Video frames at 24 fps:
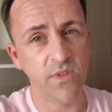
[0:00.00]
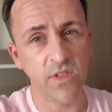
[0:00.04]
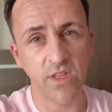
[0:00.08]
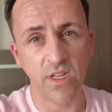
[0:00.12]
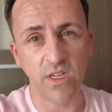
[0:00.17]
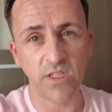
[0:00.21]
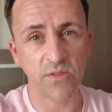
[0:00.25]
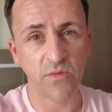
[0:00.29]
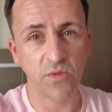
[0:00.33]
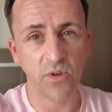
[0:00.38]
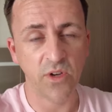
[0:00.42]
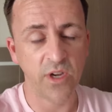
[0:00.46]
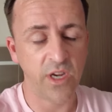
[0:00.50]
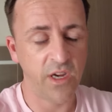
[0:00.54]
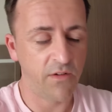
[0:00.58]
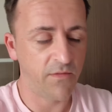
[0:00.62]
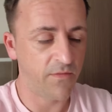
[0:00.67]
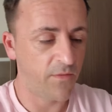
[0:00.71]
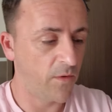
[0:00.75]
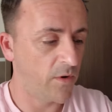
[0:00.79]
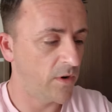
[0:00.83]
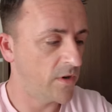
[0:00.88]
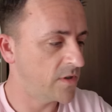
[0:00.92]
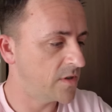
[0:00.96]
That's what you're here
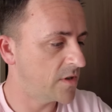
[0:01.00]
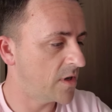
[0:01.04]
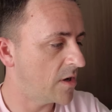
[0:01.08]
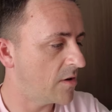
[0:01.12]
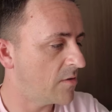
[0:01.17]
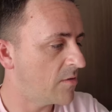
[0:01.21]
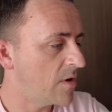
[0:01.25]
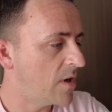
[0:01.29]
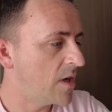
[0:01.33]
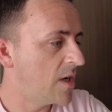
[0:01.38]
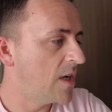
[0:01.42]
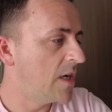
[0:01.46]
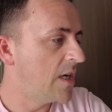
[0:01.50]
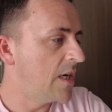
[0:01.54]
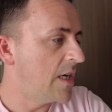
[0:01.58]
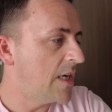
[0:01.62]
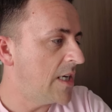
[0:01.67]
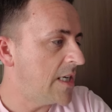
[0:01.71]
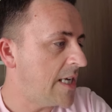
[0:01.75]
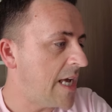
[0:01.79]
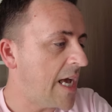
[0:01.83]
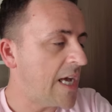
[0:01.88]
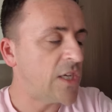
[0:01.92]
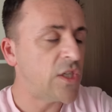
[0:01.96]
for. So
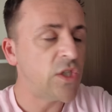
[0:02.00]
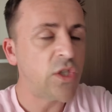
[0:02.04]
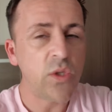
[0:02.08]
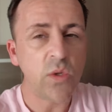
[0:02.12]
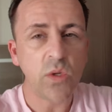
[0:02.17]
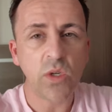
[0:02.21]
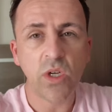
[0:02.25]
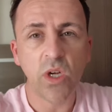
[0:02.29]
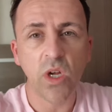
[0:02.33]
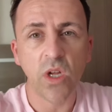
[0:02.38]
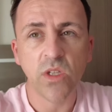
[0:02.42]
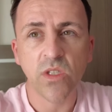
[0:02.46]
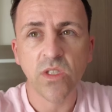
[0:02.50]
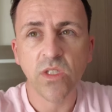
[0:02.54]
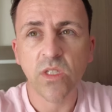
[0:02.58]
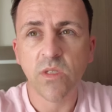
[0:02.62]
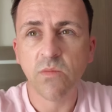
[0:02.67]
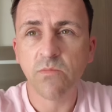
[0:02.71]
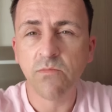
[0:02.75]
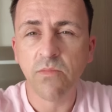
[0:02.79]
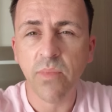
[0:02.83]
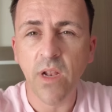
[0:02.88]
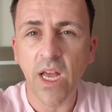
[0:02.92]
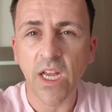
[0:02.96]
yes, you could
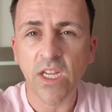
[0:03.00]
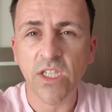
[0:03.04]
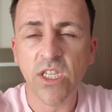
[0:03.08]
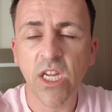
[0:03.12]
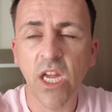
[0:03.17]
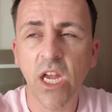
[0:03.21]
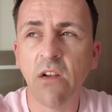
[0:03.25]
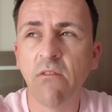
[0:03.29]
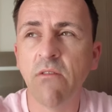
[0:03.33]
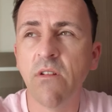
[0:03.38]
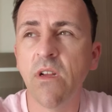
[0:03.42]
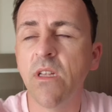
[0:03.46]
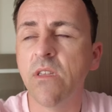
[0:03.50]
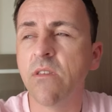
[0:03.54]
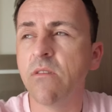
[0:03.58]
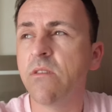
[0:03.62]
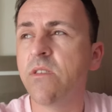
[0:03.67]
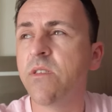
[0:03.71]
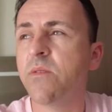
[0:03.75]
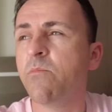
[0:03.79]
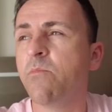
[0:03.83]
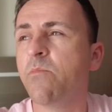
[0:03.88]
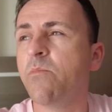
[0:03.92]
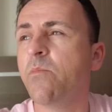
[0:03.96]
splash out
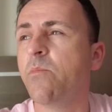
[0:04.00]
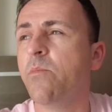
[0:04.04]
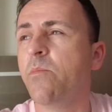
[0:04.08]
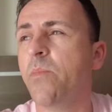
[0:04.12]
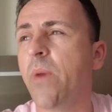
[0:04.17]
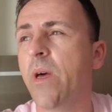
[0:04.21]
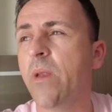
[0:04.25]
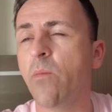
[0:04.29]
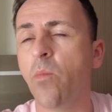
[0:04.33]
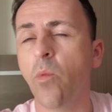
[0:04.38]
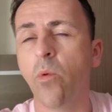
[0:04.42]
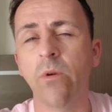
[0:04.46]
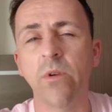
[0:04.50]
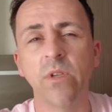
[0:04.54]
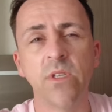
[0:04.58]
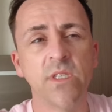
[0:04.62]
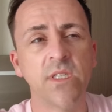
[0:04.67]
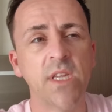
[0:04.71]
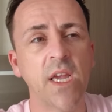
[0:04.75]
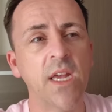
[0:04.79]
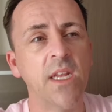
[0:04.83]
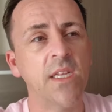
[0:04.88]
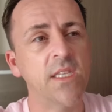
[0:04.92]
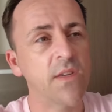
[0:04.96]
and spend more to
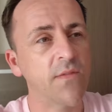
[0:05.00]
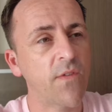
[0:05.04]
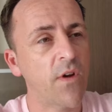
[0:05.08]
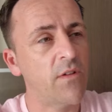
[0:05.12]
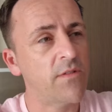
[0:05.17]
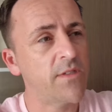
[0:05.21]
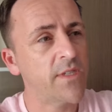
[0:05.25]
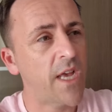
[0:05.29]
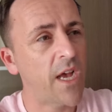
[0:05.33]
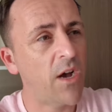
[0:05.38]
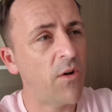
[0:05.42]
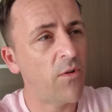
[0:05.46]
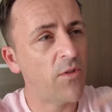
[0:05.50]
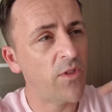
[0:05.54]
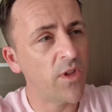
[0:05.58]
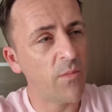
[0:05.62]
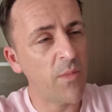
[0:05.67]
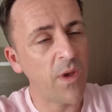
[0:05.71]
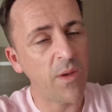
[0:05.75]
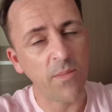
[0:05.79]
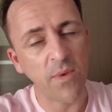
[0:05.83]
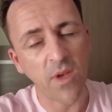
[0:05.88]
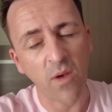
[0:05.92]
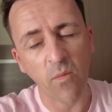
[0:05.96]
stay in a different hotel and there
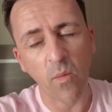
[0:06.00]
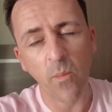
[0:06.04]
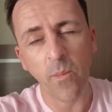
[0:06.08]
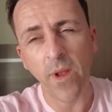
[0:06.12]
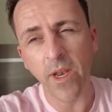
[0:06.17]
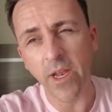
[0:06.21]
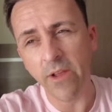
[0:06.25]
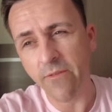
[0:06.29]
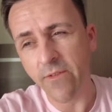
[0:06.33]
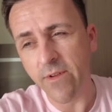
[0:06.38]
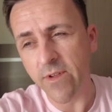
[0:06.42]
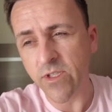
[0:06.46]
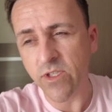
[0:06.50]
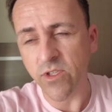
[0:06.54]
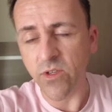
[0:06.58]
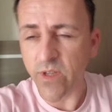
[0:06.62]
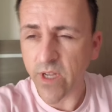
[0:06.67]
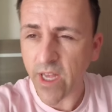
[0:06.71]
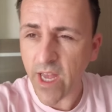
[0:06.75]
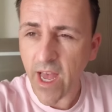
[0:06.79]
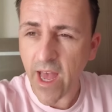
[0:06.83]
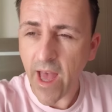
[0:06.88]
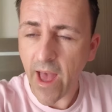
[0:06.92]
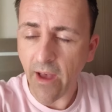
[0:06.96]
may be other benefits you
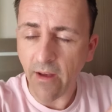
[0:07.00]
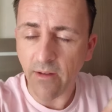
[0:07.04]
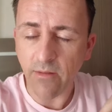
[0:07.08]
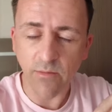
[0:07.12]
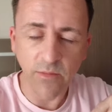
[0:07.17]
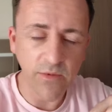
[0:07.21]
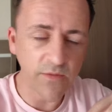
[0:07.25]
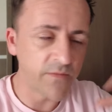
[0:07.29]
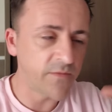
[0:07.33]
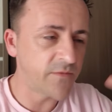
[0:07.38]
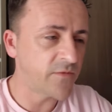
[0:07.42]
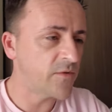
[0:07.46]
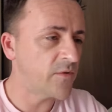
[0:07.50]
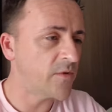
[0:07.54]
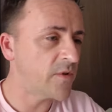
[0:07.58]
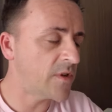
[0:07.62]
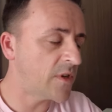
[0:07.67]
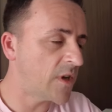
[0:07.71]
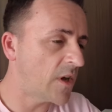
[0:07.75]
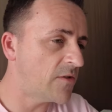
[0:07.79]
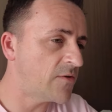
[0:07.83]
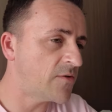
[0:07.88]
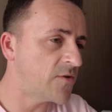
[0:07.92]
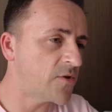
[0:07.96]
get,
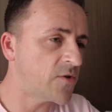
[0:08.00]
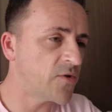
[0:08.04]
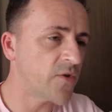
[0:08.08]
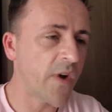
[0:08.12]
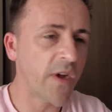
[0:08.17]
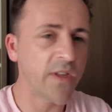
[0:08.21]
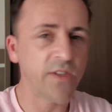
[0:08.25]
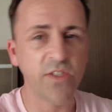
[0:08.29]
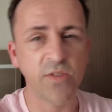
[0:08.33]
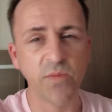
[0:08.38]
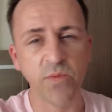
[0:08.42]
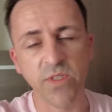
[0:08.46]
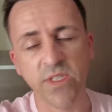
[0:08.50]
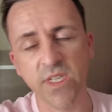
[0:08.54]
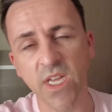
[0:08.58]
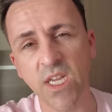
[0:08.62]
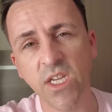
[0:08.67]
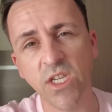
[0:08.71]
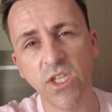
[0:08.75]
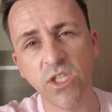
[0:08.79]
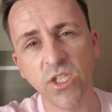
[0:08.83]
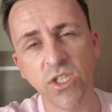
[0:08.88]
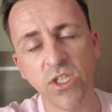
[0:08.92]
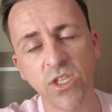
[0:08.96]
closer
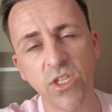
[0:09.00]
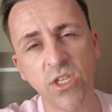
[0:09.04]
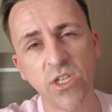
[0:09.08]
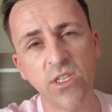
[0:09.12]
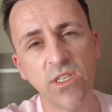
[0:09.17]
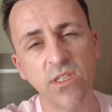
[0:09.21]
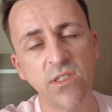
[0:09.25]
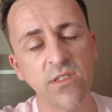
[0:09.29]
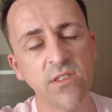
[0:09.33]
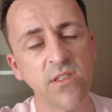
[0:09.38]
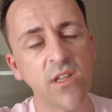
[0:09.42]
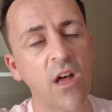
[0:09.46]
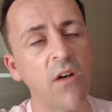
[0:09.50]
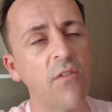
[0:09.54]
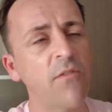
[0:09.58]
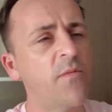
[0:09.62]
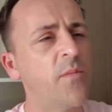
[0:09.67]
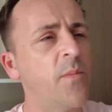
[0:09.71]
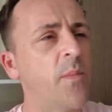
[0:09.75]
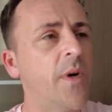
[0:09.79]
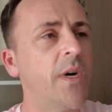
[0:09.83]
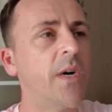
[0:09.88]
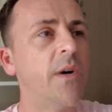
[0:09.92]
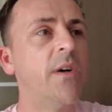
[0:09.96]
transportation and
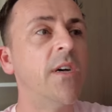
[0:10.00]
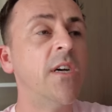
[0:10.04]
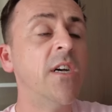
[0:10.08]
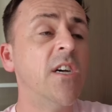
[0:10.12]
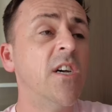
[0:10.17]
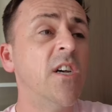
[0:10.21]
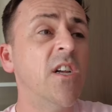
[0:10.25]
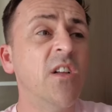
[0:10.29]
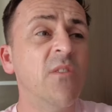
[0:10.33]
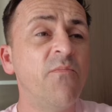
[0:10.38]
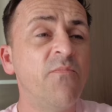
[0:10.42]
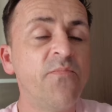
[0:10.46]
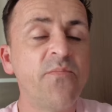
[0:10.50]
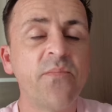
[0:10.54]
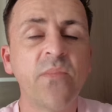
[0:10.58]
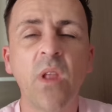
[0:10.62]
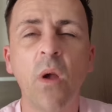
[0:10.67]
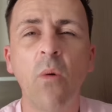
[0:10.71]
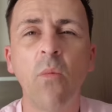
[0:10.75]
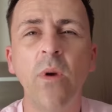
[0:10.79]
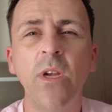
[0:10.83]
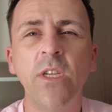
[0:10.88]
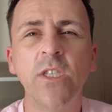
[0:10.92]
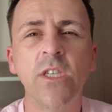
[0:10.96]
stuff, but
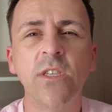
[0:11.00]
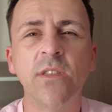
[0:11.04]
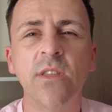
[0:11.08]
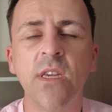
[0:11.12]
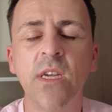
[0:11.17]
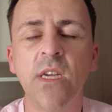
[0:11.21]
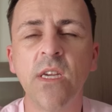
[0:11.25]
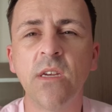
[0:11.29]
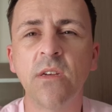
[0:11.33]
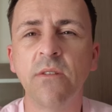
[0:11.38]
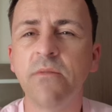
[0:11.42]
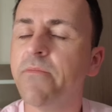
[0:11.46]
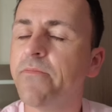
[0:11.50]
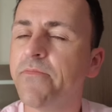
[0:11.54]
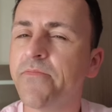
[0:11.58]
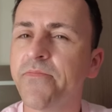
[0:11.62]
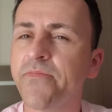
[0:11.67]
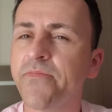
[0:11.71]
we just think